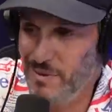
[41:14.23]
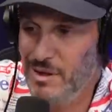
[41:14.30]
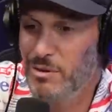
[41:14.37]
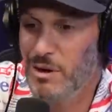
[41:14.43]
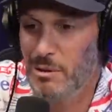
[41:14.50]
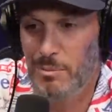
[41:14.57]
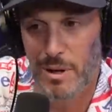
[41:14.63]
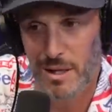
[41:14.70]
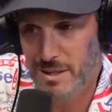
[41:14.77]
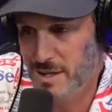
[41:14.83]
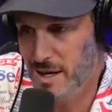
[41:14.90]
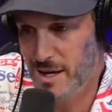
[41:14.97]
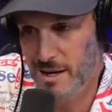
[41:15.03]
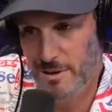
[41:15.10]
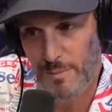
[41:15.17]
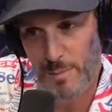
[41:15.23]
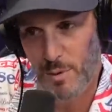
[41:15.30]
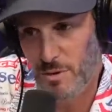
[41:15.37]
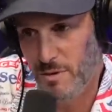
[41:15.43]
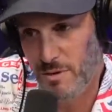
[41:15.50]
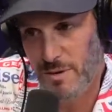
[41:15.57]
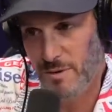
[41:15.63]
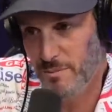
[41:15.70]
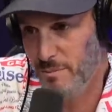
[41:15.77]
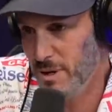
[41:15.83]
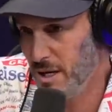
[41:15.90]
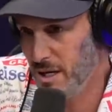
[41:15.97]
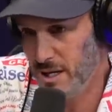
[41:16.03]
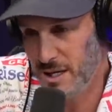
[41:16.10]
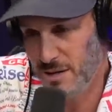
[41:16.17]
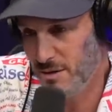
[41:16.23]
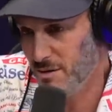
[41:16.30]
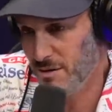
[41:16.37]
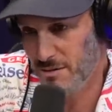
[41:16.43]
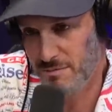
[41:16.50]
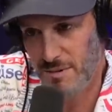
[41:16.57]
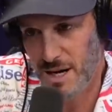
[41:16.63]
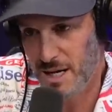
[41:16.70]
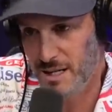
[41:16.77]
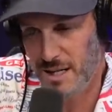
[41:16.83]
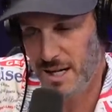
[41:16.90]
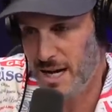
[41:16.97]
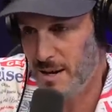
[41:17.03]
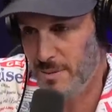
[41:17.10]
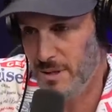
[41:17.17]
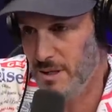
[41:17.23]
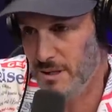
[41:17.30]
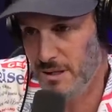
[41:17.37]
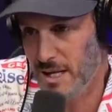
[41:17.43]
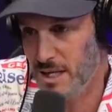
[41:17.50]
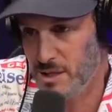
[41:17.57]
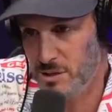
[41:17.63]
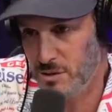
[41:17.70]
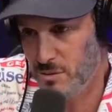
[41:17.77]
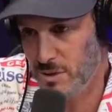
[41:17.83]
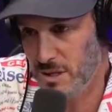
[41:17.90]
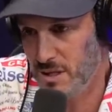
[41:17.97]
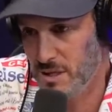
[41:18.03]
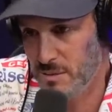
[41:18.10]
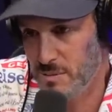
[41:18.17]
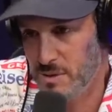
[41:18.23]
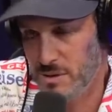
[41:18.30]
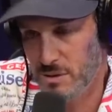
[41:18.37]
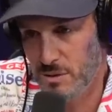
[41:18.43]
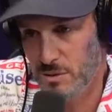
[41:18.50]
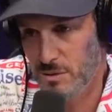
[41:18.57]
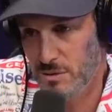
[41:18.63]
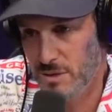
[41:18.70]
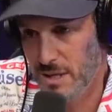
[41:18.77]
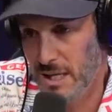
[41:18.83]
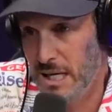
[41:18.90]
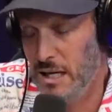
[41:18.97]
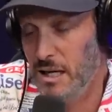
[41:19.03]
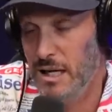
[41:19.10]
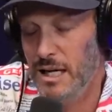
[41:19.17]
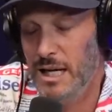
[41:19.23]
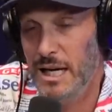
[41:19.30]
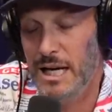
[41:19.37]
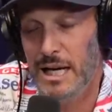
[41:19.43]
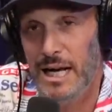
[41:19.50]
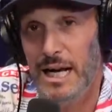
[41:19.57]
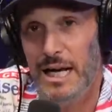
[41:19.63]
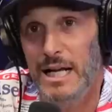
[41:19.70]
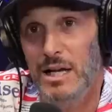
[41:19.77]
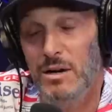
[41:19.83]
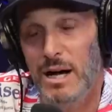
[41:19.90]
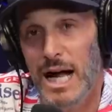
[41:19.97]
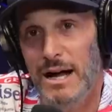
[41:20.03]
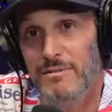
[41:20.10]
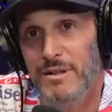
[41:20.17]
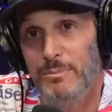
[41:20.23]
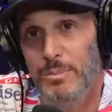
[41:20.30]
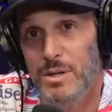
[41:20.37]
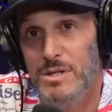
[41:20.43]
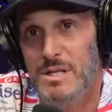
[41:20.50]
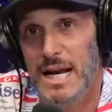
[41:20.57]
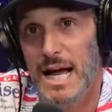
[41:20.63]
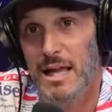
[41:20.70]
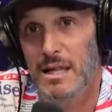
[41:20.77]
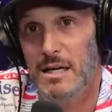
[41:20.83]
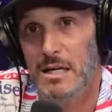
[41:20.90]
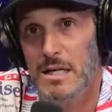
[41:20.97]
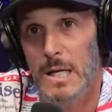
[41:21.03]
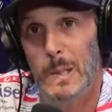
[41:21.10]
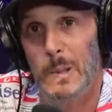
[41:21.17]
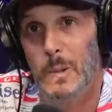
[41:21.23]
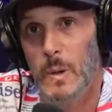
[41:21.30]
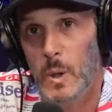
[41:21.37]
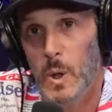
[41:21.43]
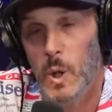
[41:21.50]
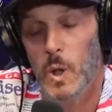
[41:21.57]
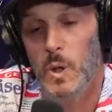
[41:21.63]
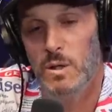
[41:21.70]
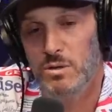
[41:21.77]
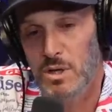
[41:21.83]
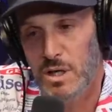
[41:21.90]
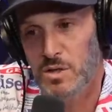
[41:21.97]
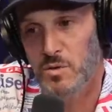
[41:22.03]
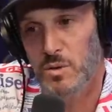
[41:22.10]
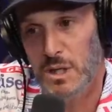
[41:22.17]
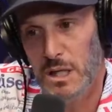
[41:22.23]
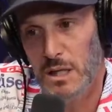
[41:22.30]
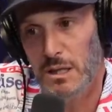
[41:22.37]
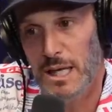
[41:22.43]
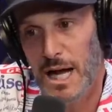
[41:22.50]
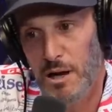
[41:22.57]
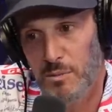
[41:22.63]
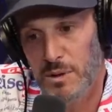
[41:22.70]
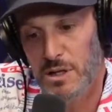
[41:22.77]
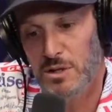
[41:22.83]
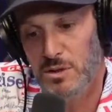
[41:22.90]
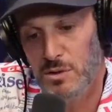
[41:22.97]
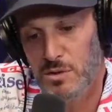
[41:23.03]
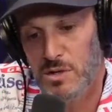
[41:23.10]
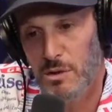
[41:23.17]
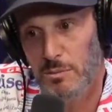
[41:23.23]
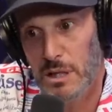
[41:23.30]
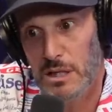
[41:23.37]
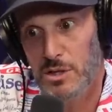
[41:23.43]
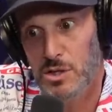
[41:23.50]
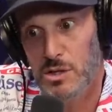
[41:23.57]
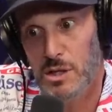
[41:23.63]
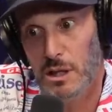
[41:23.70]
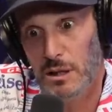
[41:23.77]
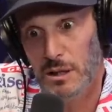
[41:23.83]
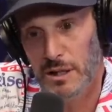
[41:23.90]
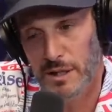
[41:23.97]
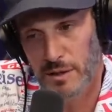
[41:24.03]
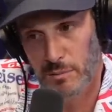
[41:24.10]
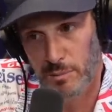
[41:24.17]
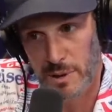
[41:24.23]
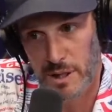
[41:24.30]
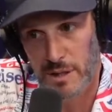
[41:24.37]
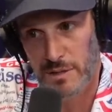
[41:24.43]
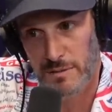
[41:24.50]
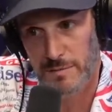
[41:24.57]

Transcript: Grandpa Tom or me or right. I'm a little extra when it comes to and and I, you know I have a personality that doesn't really allow me to do something just a little bit.